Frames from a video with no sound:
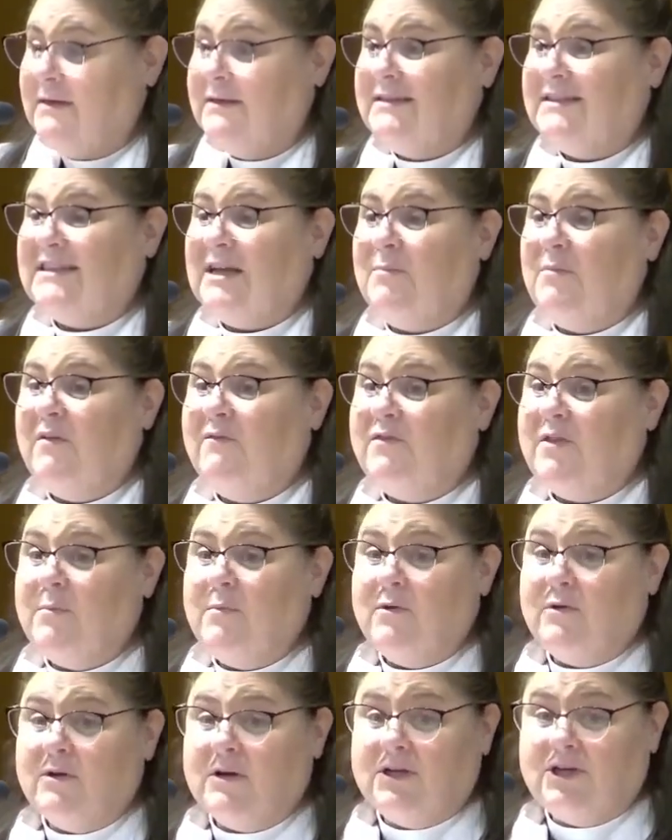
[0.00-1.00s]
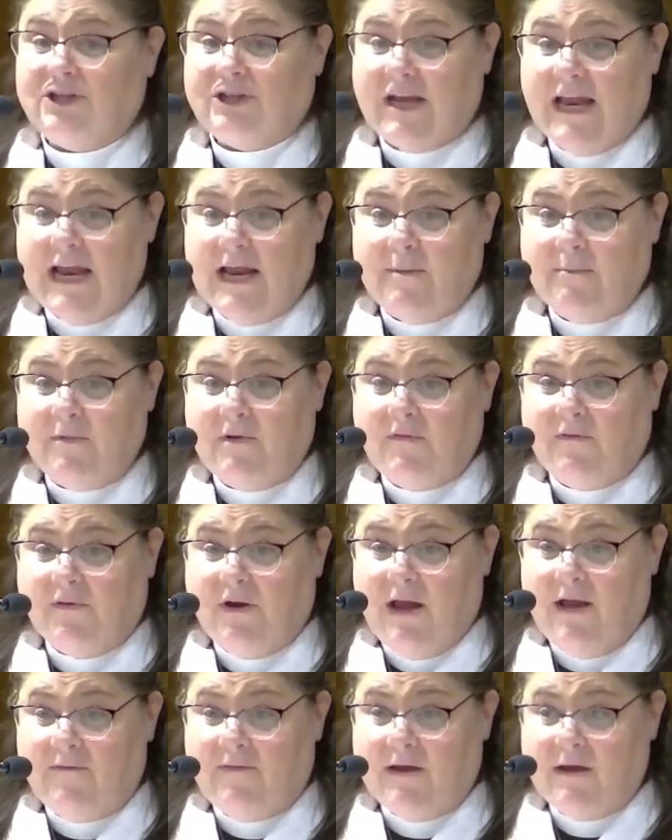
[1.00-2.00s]
Some of them are ashamed
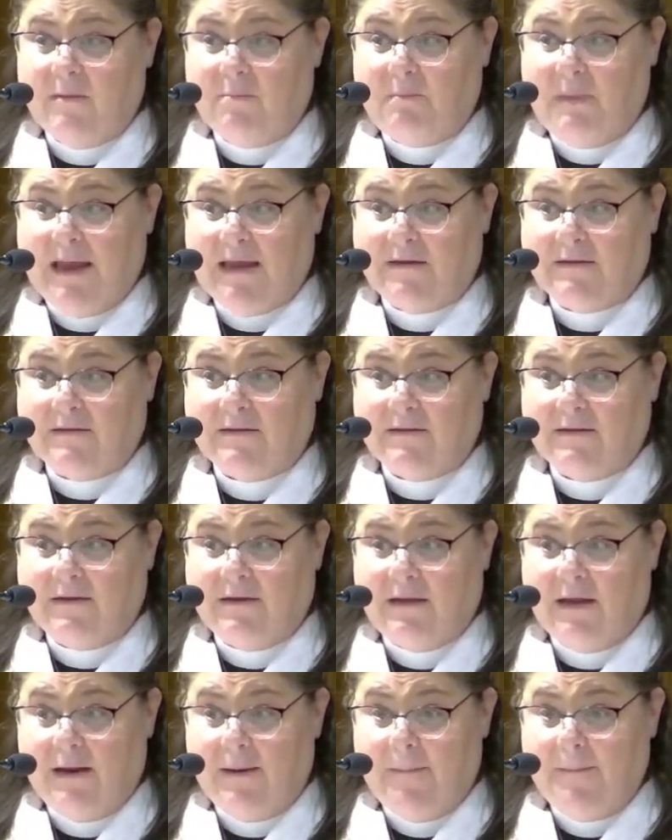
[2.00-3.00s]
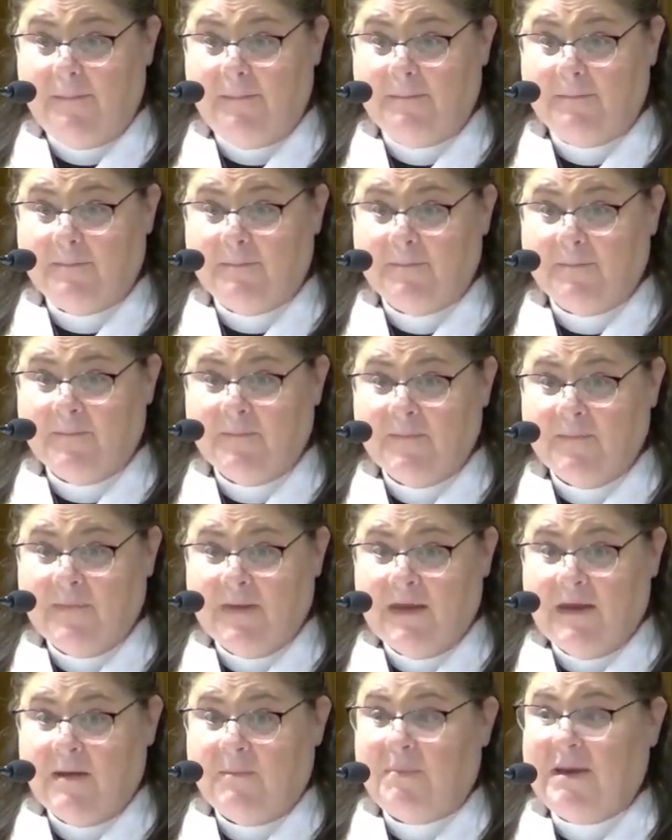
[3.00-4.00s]
for having abandoned him.
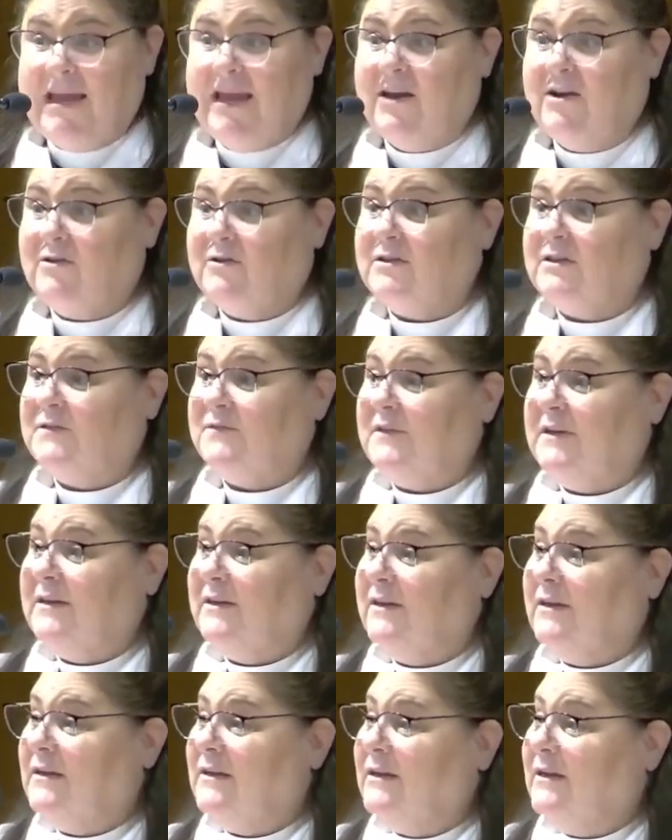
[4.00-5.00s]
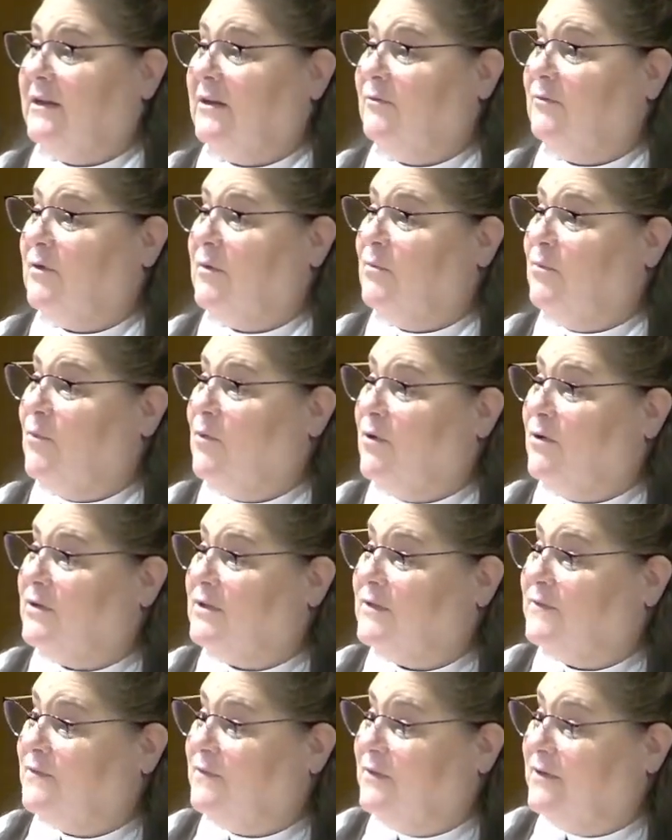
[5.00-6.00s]
Peter's feeling a little
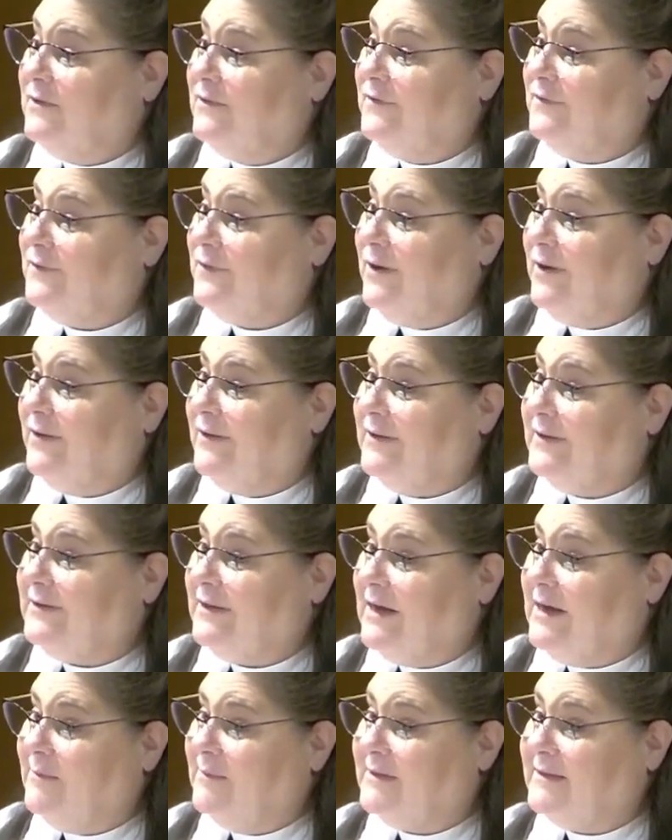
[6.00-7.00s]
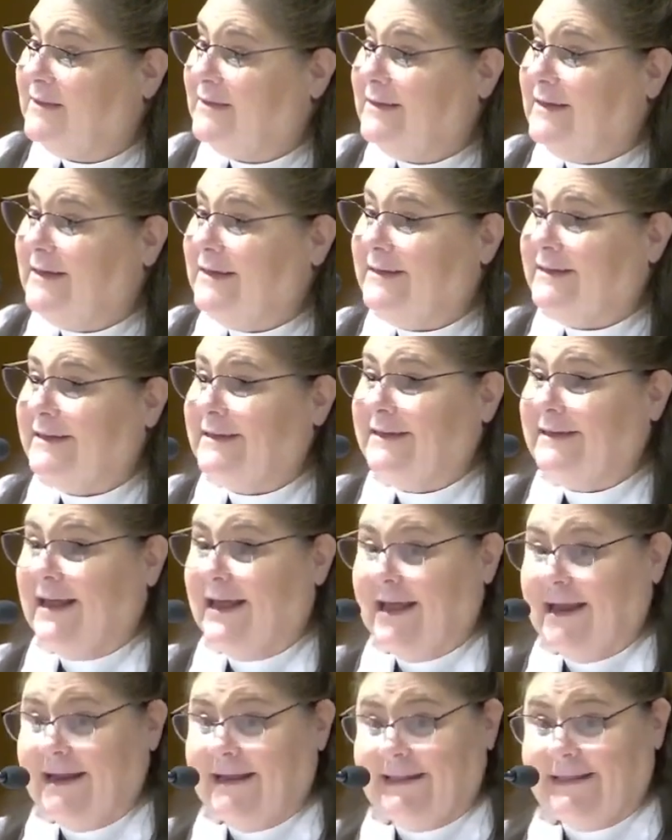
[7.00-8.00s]
remorseful for all the times that he
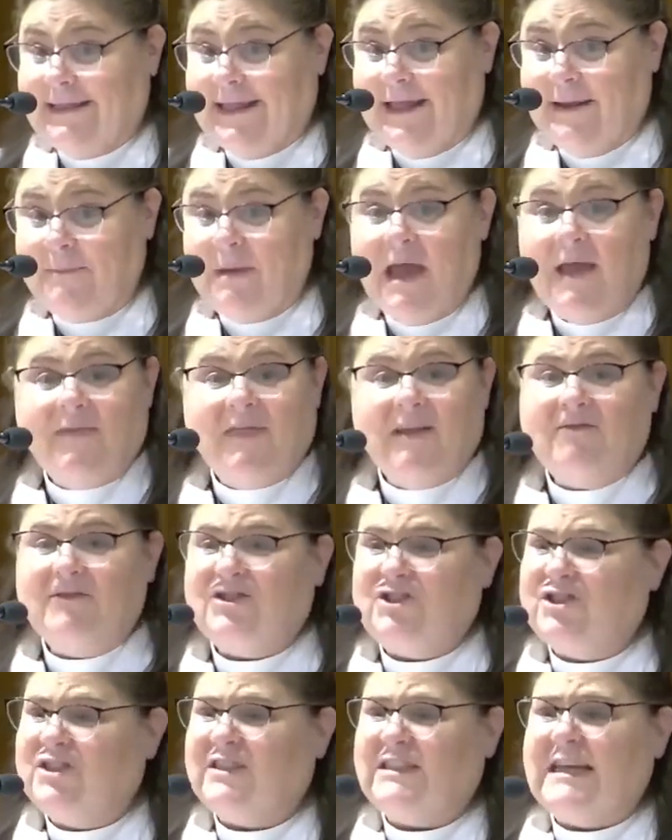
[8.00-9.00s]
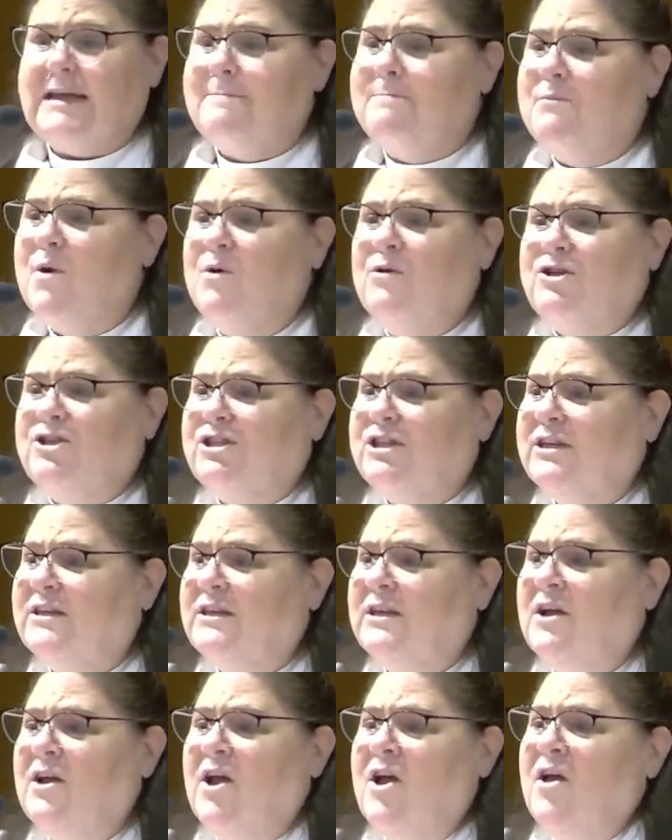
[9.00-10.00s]
denied them. There's just
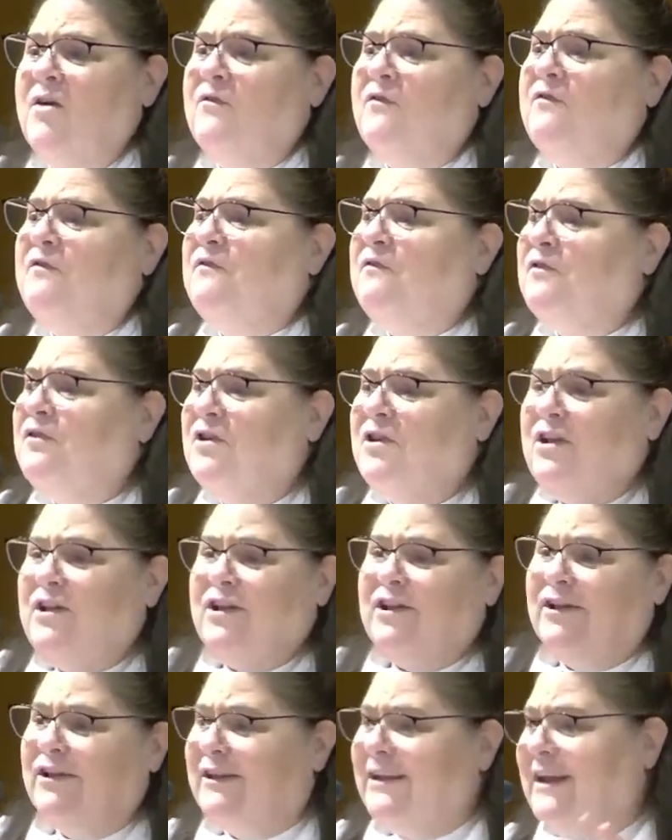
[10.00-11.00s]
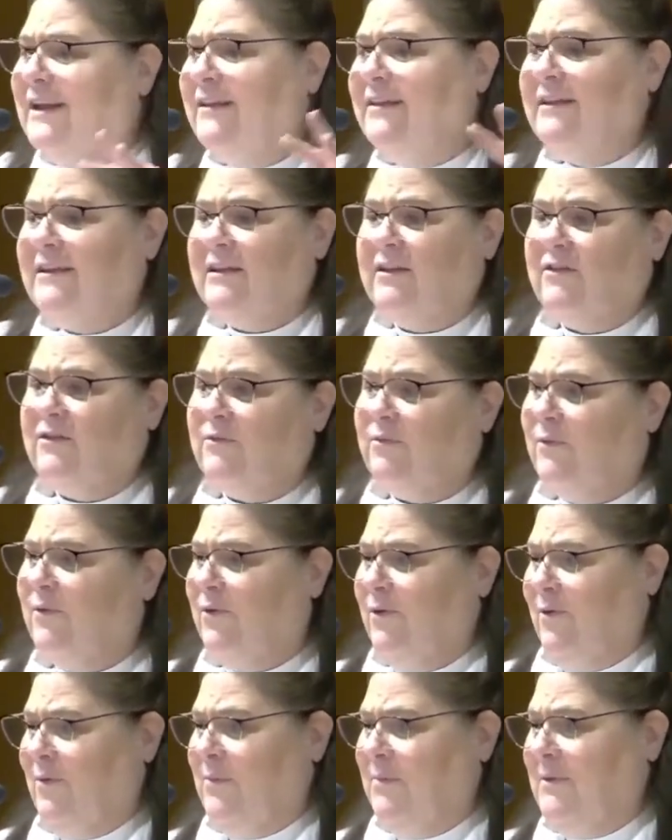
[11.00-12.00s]
emotion full in this
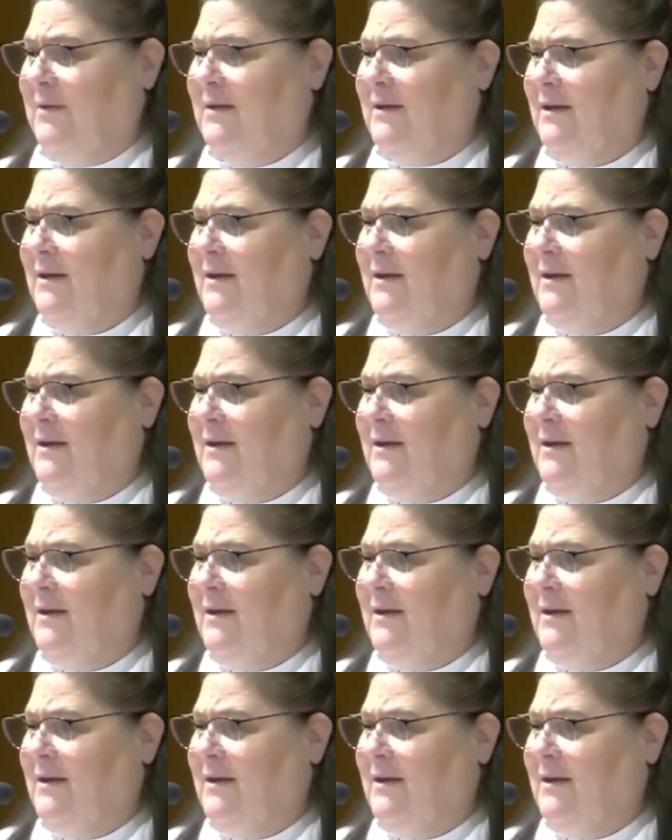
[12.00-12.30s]
room.